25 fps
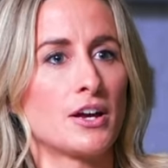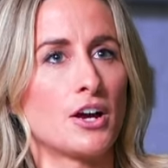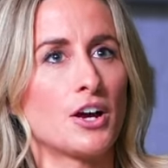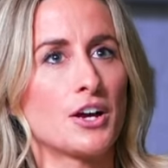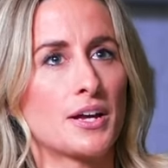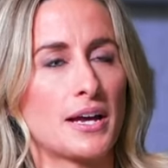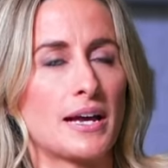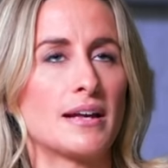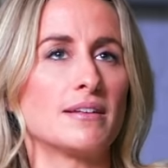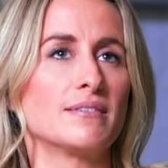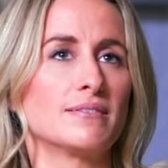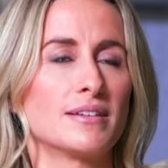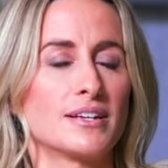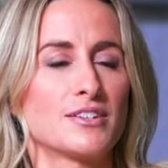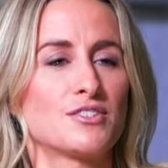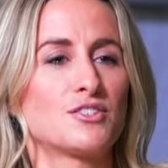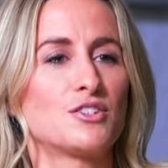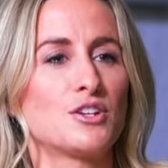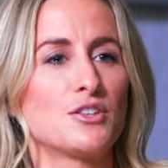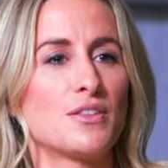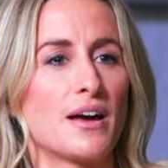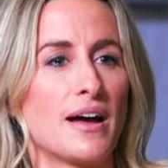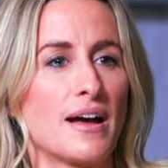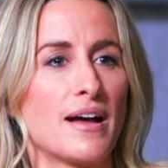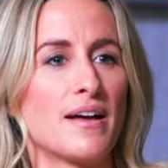Okay, let's
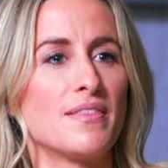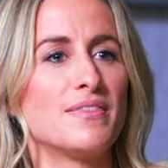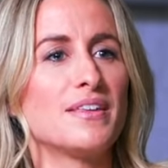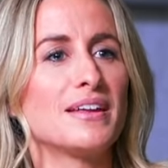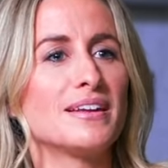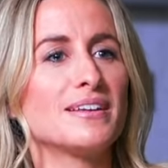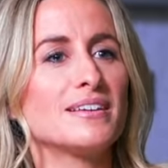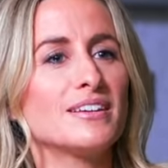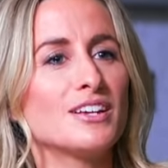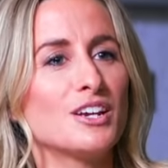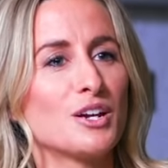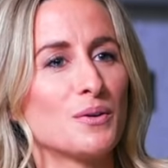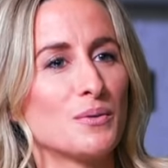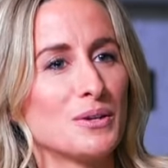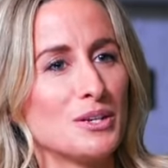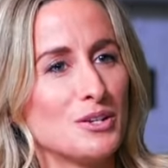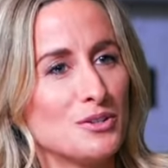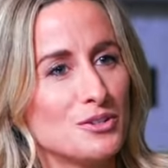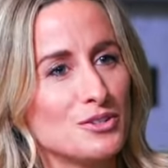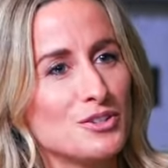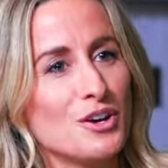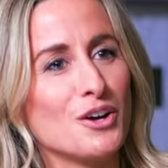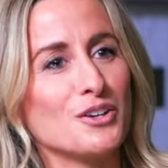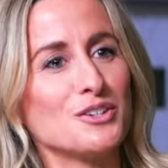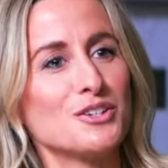do that. And then, you know, when you
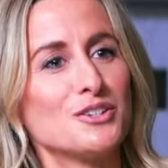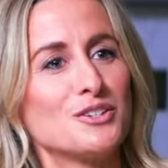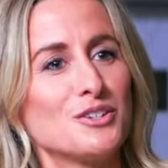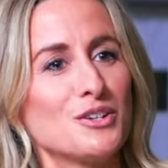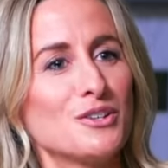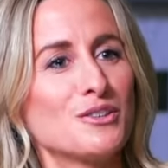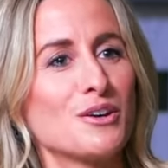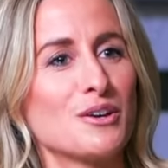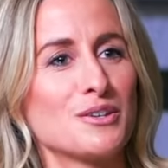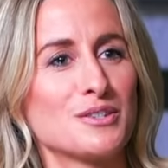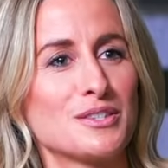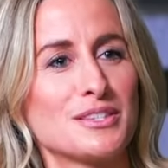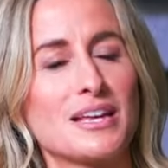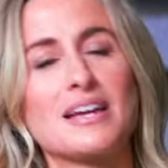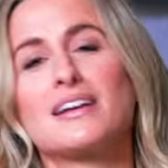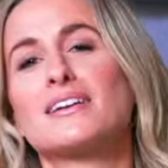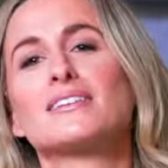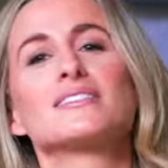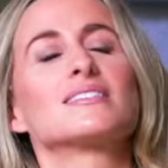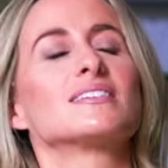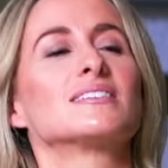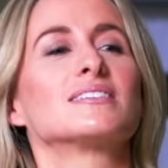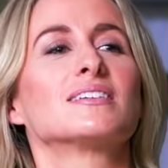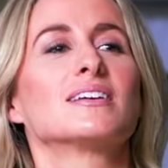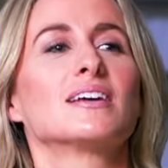start to do those
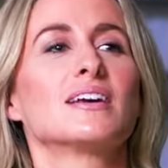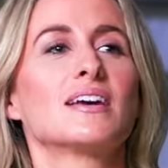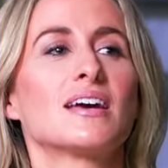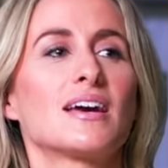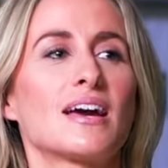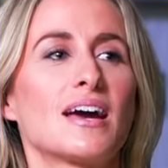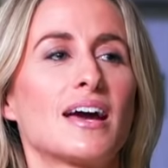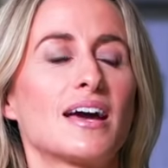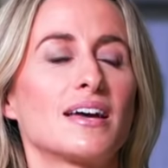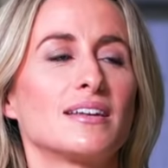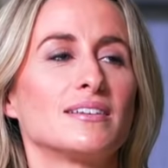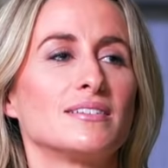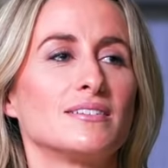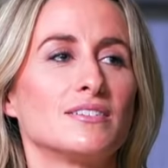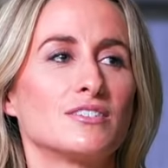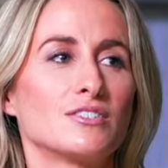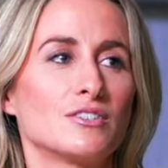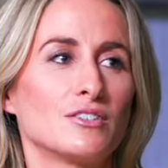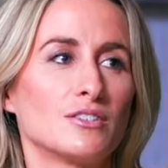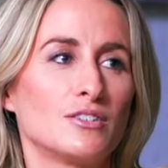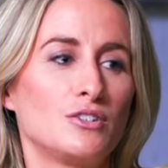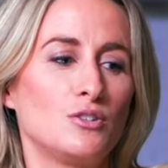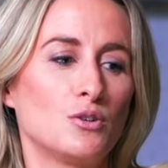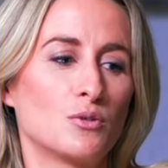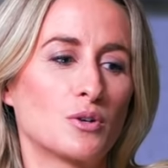things and and
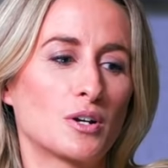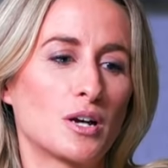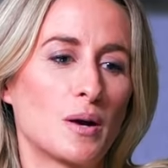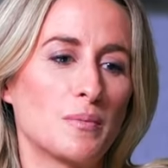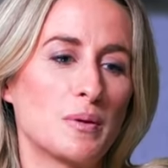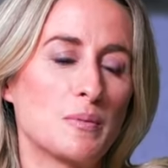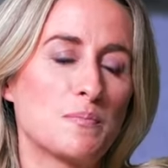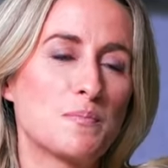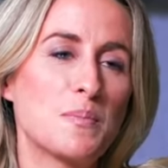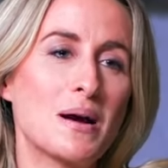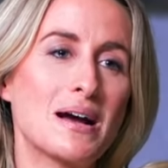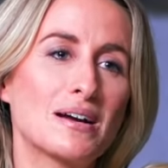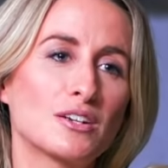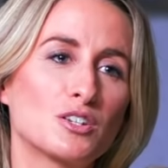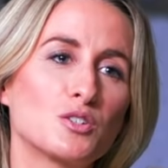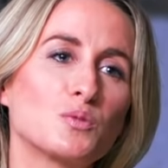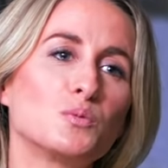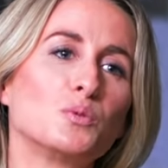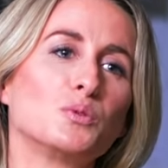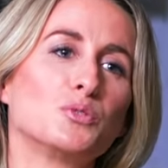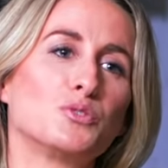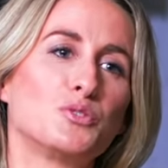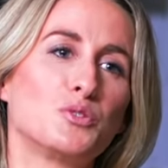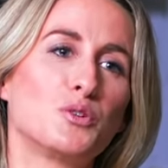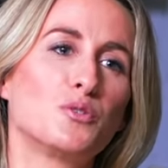you're coming back
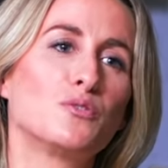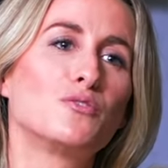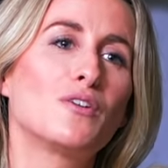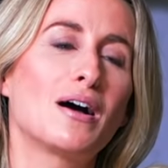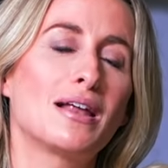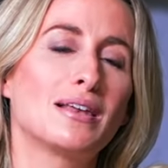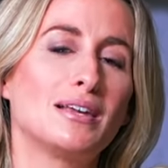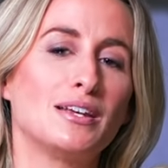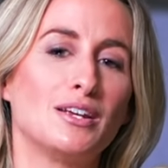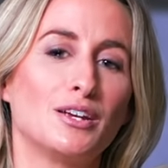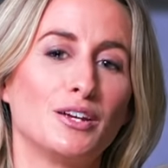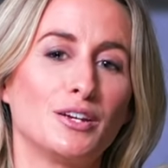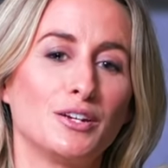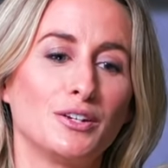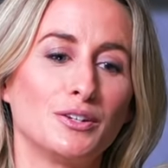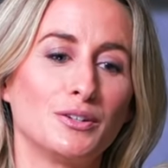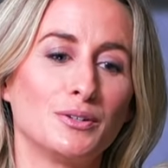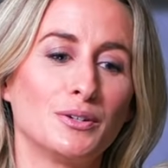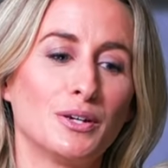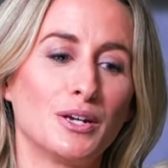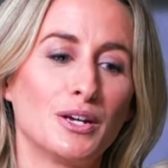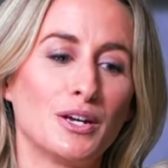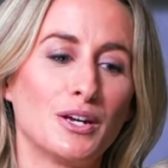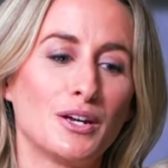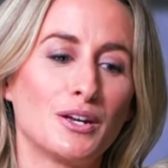towards your value,
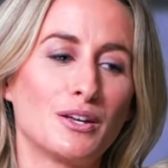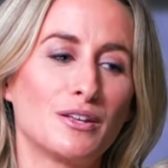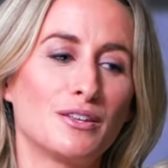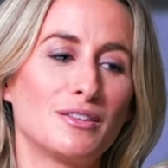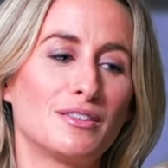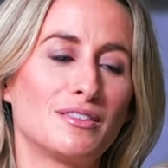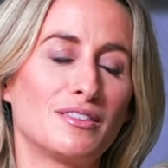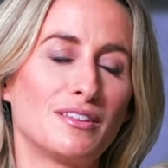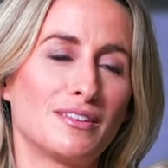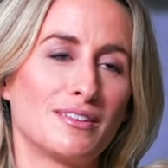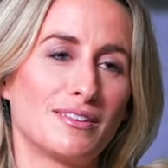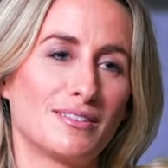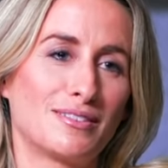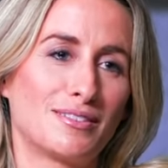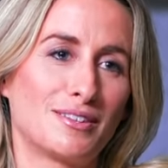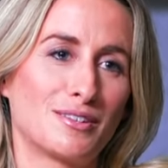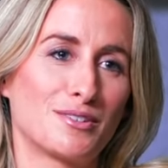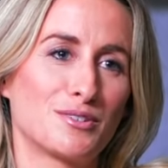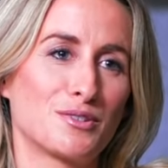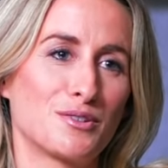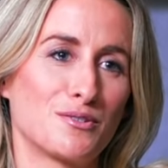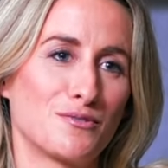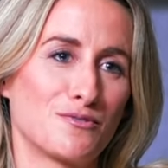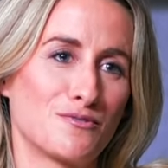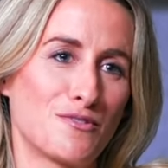the the
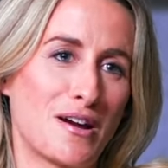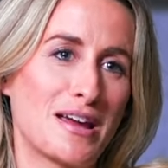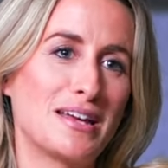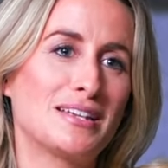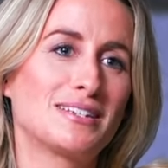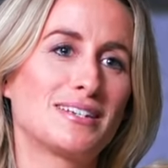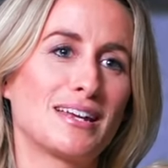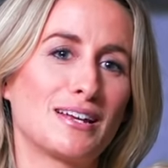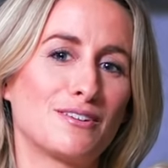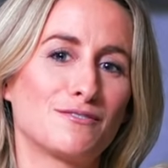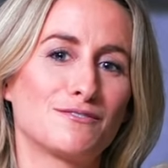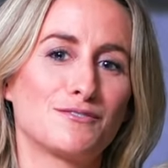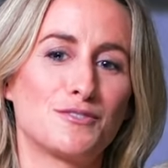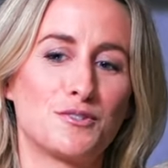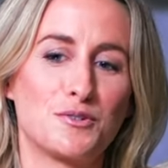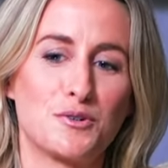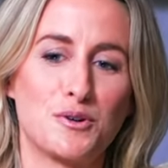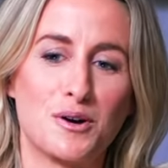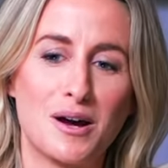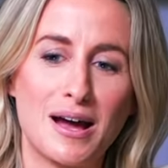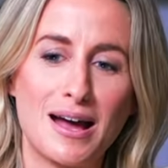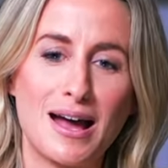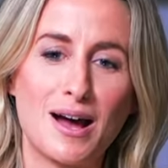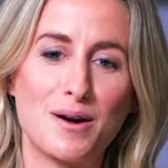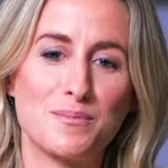sort of rating
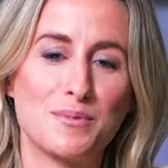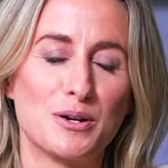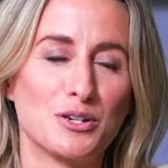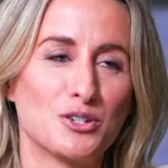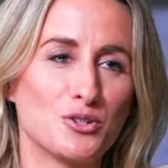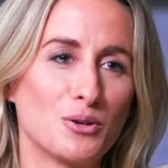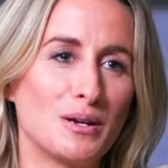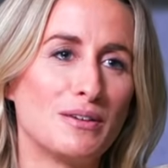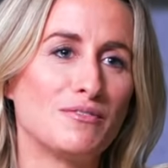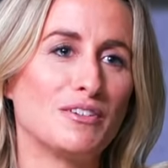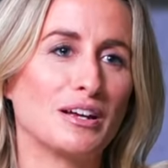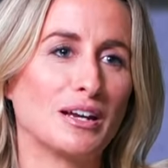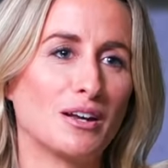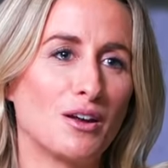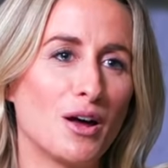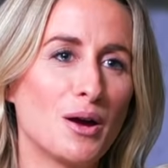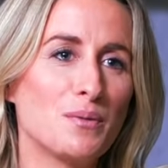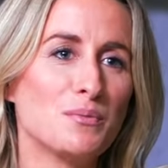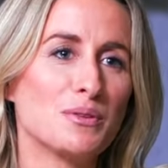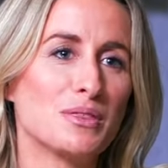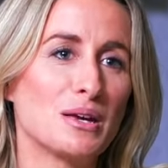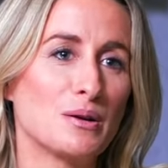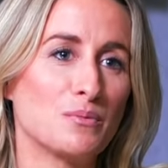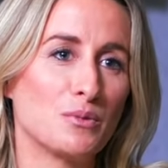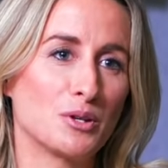for how much you're living in
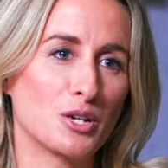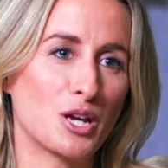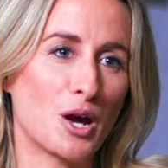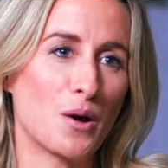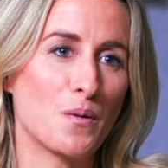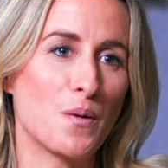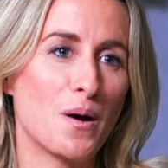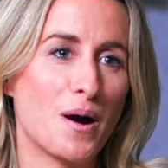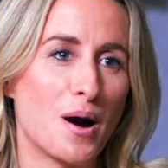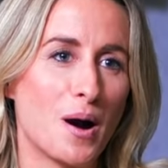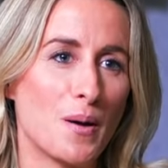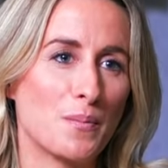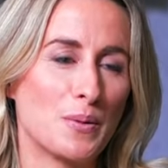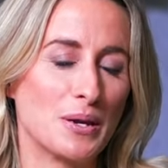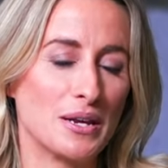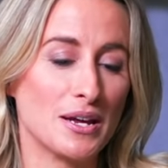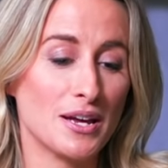line with it would go up.